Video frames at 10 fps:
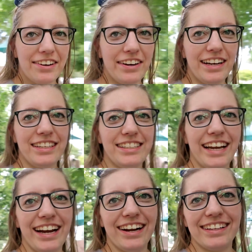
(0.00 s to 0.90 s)
Karina's
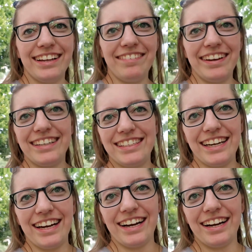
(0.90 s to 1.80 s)
here, Olivia's
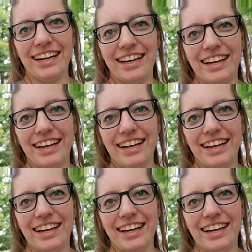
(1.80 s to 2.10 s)
here.